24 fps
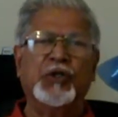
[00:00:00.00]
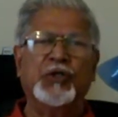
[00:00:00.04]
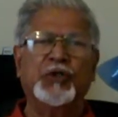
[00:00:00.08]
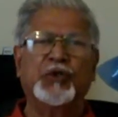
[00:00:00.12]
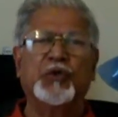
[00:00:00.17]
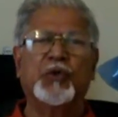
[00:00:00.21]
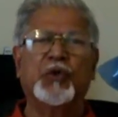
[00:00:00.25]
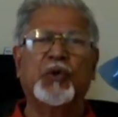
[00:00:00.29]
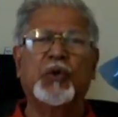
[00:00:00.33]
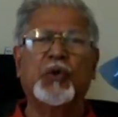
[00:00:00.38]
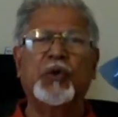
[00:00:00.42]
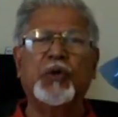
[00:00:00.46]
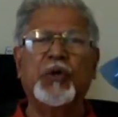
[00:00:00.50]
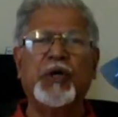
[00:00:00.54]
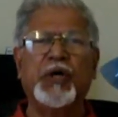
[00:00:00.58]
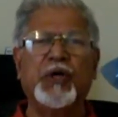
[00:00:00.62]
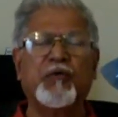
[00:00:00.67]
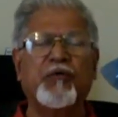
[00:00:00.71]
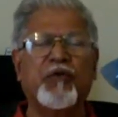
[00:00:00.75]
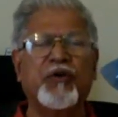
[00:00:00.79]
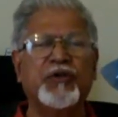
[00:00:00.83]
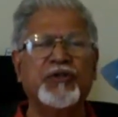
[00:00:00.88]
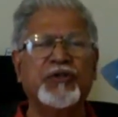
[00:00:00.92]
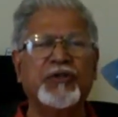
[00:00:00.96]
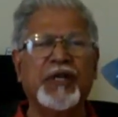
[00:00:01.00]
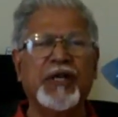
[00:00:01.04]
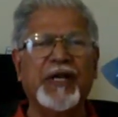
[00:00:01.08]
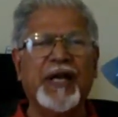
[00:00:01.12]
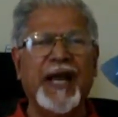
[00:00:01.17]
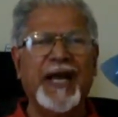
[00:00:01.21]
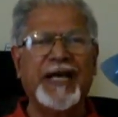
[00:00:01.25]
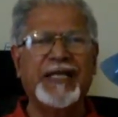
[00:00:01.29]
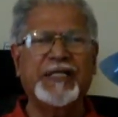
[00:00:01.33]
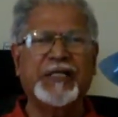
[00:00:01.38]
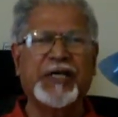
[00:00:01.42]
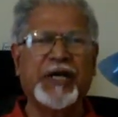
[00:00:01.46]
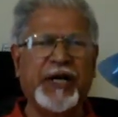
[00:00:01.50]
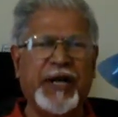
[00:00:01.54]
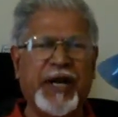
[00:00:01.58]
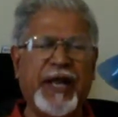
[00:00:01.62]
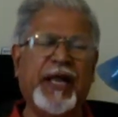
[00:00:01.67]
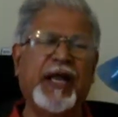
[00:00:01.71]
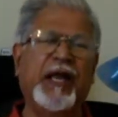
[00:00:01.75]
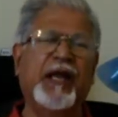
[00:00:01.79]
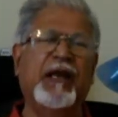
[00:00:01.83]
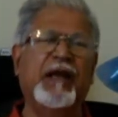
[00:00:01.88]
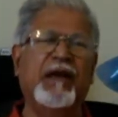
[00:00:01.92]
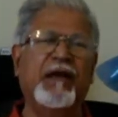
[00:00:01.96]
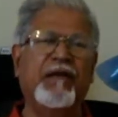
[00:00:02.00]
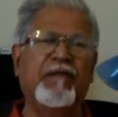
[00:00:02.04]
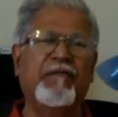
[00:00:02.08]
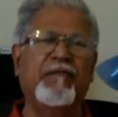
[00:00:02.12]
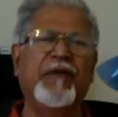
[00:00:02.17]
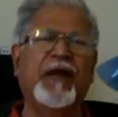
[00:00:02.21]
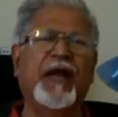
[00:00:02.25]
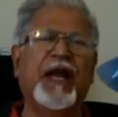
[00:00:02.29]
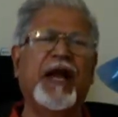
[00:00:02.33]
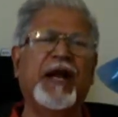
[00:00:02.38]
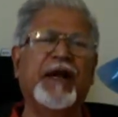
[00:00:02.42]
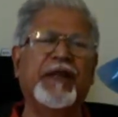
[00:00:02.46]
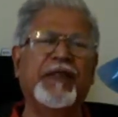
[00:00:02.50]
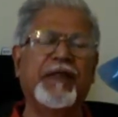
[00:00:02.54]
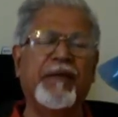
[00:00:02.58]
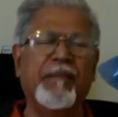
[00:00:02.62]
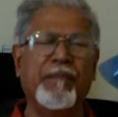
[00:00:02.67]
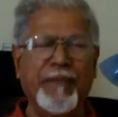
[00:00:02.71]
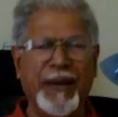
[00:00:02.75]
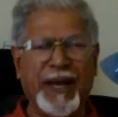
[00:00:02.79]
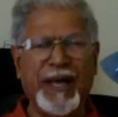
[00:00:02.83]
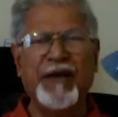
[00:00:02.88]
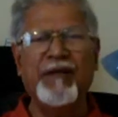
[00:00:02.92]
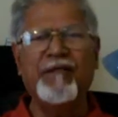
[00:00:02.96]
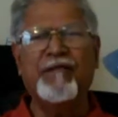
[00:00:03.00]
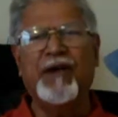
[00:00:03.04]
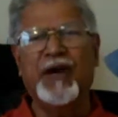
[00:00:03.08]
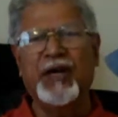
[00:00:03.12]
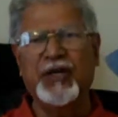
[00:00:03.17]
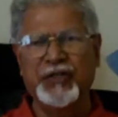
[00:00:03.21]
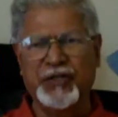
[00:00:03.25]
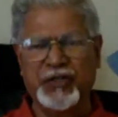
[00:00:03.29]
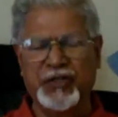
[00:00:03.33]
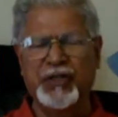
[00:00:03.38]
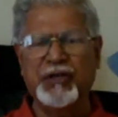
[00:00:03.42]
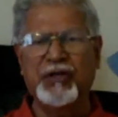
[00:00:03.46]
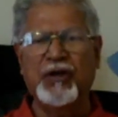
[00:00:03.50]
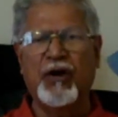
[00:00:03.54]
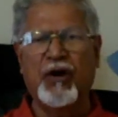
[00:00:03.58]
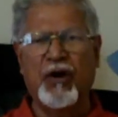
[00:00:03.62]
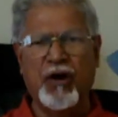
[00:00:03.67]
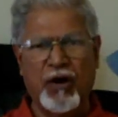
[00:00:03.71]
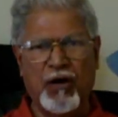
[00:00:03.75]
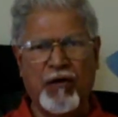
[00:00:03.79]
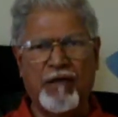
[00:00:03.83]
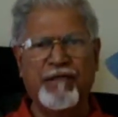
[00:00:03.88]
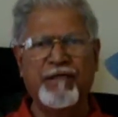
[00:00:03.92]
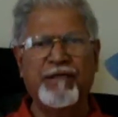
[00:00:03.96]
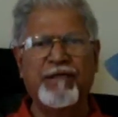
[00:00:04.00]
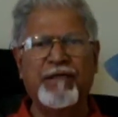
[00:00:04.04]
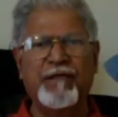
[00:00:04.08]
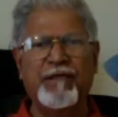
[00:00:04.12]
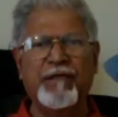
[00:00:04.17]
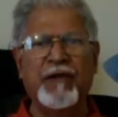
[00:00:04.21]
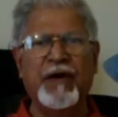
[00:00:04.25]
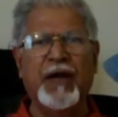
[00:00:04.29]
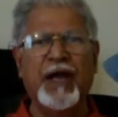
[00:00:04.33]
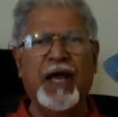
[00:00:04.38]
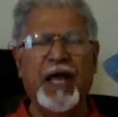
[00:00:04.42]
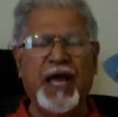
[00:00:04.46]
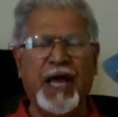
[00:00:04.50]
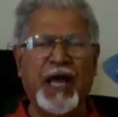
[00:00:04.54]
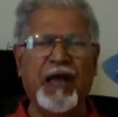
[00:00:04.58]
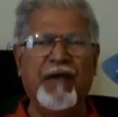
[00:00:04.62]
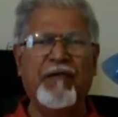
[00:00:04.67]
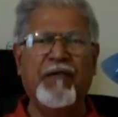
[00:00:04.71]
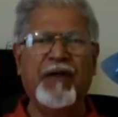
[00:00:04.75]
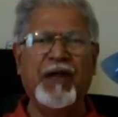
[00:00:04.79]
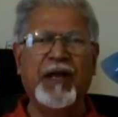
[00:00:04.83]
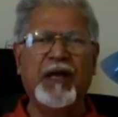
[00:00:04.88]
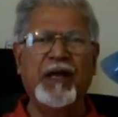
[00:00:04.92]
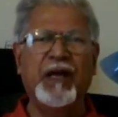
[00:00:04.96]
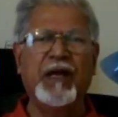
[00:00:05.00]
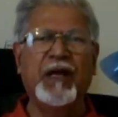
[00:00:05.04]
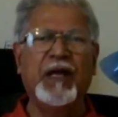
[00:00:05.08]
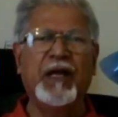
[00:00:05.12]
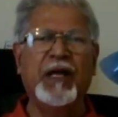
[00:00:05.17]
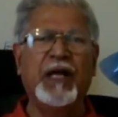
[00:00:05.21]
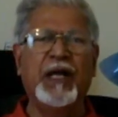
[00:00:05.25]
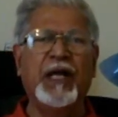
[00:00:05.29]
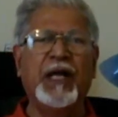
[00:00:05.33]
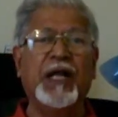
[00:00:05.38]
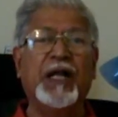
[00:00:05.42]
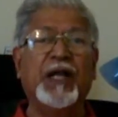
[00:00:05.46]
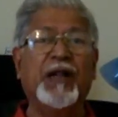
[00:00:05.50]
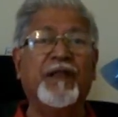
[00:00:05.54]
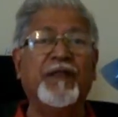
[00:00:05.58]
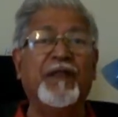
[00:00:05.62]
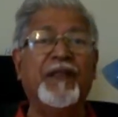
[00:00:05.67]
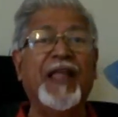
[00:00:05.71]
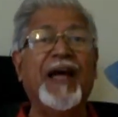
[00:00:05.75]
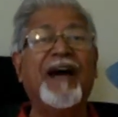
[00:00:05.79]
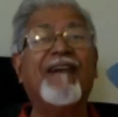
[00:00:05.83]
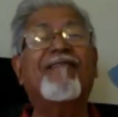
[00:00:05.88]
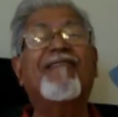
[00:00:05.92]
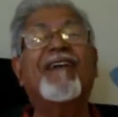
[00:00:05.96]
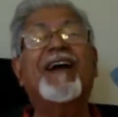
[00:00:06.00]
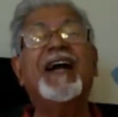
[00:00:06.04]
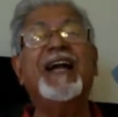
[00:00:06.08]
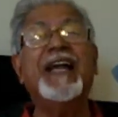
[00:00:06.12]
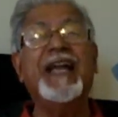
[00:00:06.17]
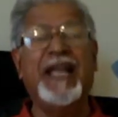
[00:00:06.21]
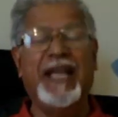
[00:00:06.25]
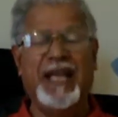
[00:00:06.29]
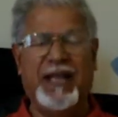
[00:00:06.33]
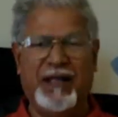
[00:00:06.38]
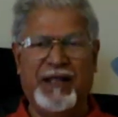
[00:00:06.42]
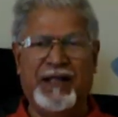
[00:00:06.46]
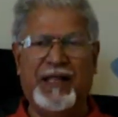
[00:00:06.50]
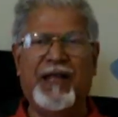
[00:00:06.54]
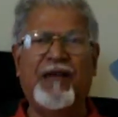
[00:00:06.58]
So it was the next day we had the main function of having Devanne.